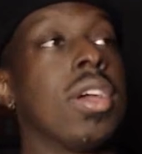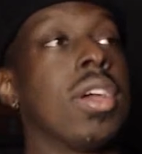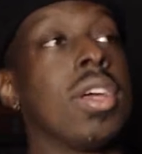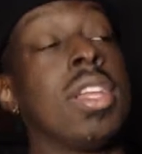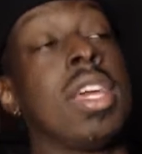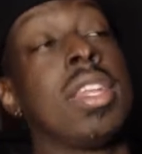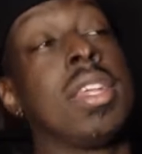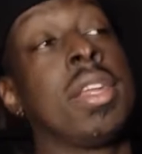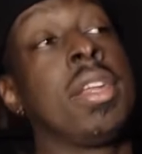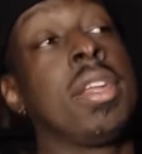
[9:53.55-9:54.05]

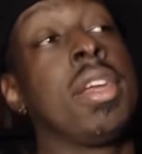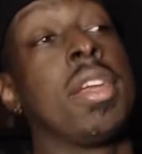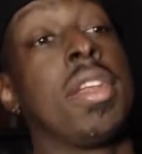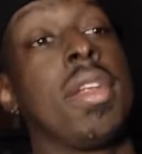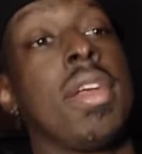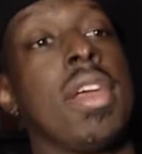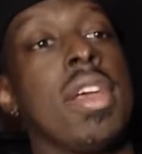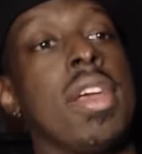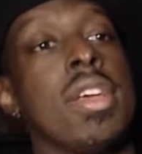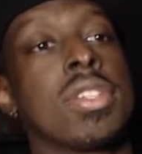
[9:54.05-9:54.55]
they did
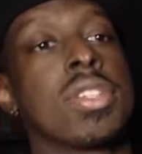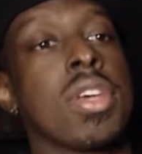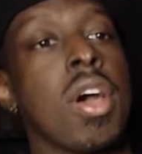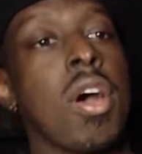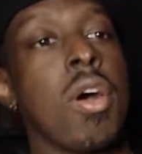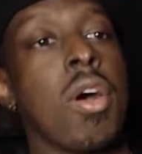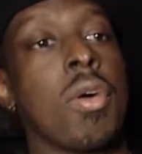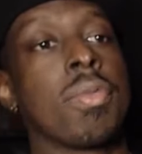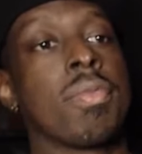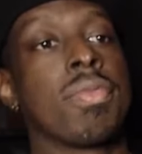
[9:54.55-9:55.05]
good.
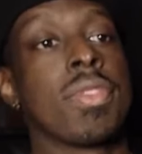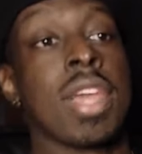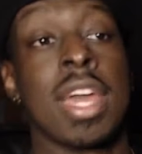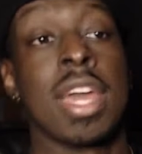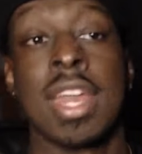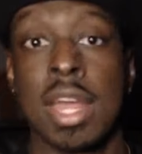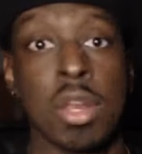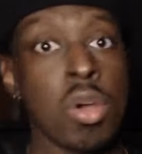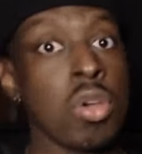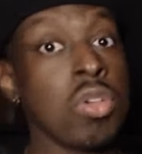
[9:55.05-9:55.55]
So,
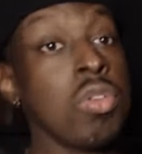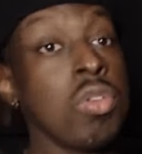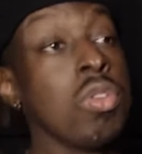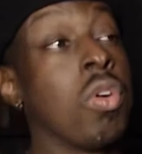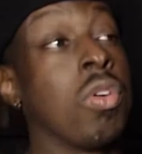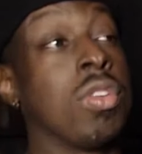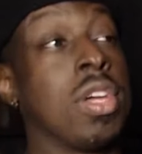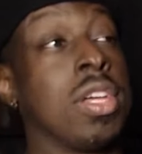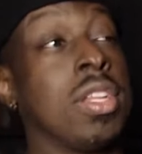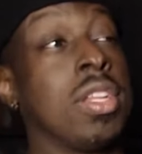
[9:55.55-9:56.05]
and I know you
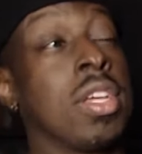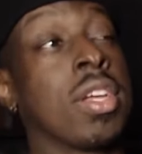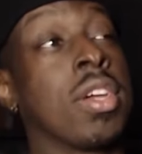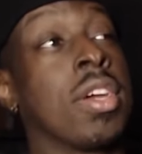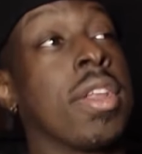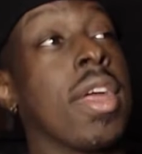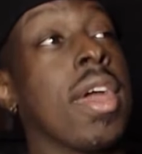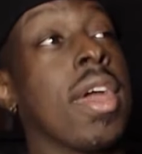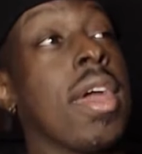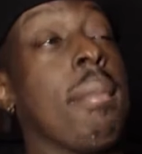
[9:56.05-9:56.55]
know they did
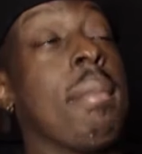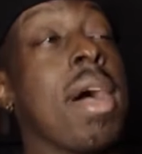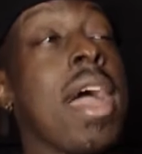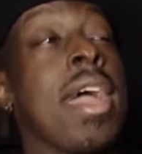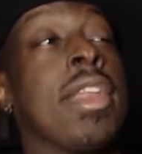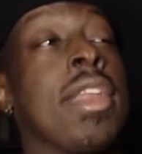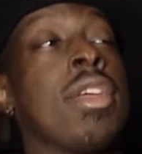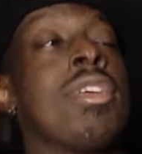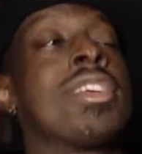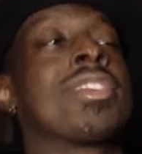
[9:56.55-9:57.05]
good. But
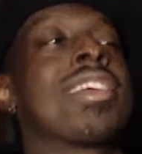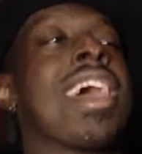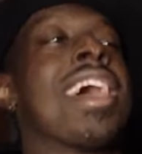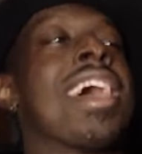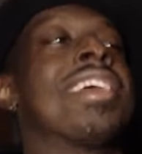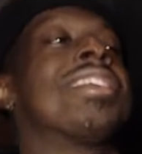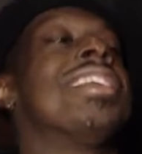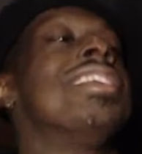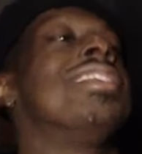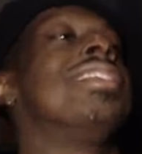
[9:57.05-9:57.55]
anyways,
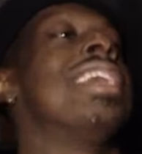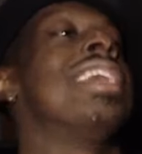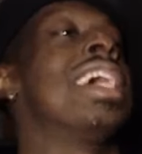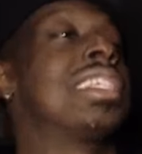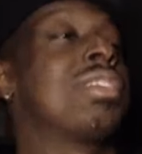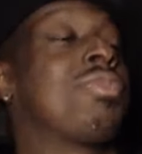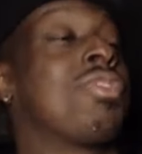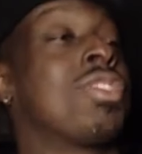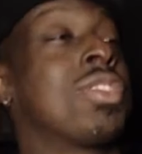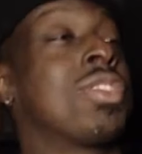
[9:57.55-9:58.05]
guys,
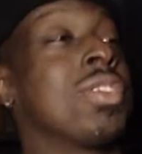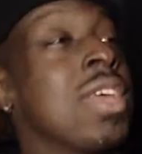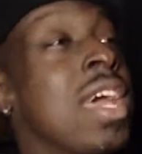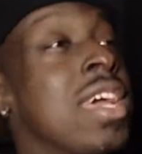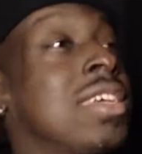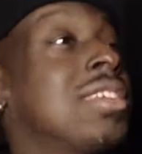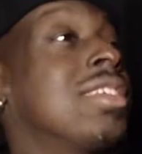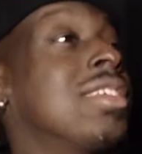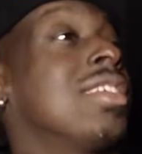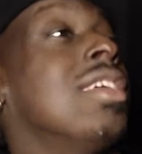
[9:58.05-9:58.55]
that's it for
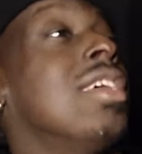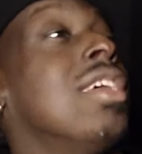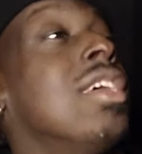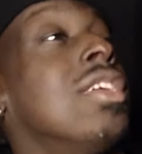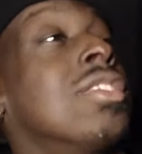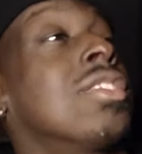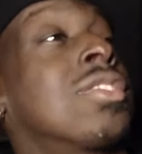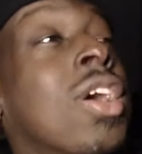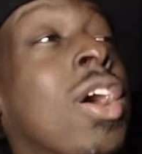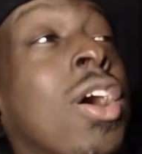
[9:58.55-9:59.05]
today's.
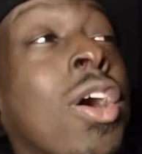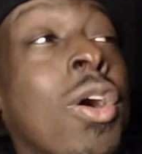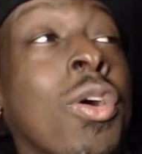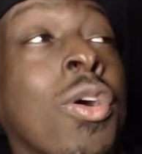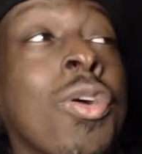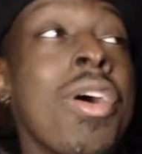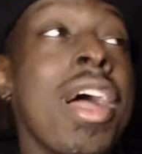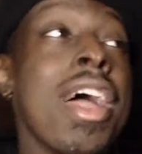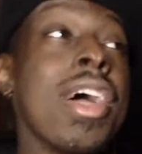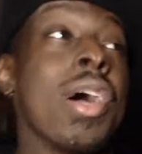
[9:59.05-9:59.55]
So
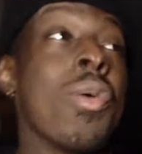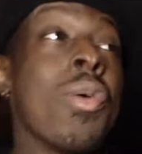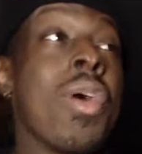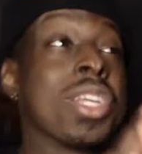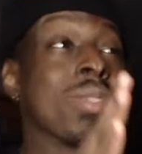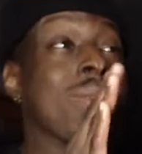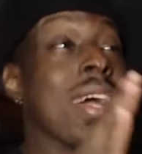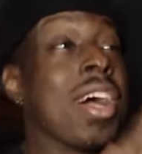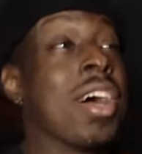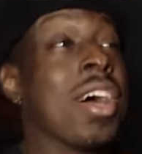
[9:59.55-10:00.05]
go ahead and
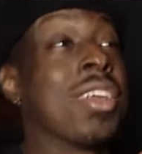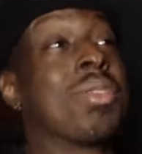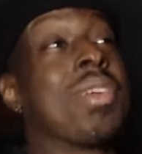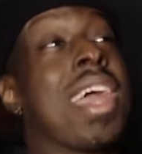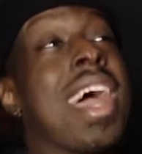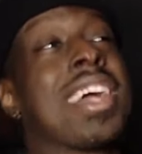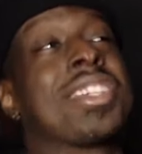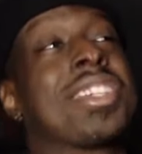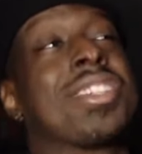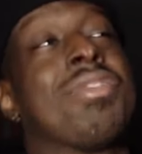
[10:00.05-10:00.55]
watch my other
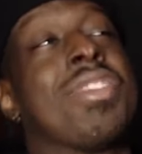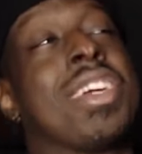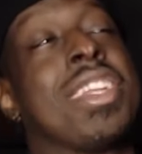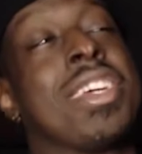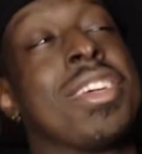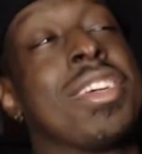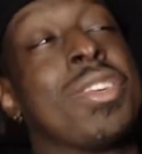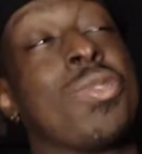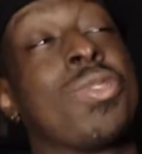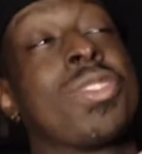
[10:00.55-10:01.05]
reaction
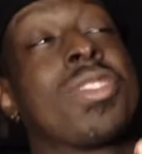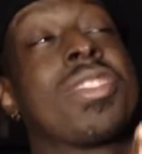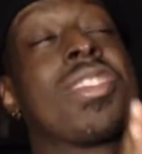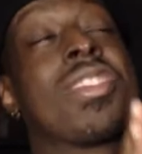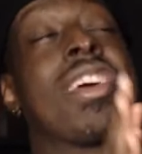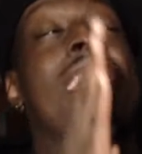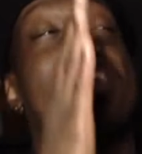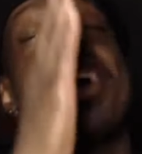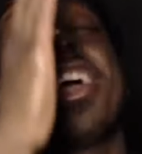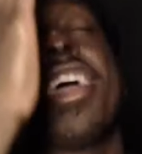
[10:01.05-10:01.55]
videos,
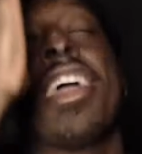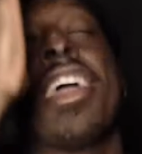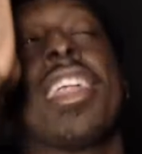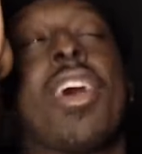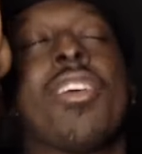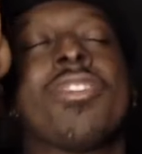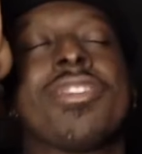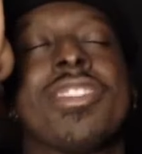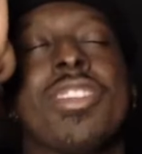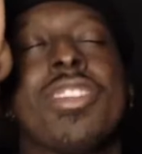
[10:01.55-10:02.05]
and
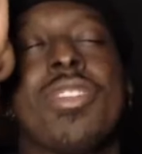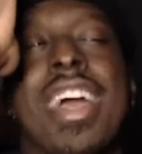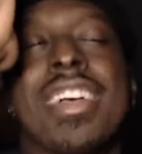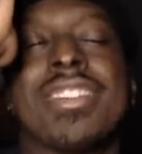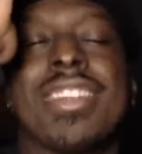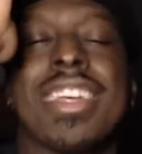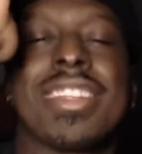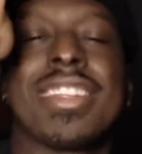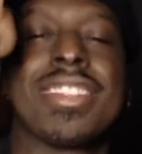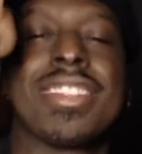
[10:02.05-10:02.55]
I'll see you guys next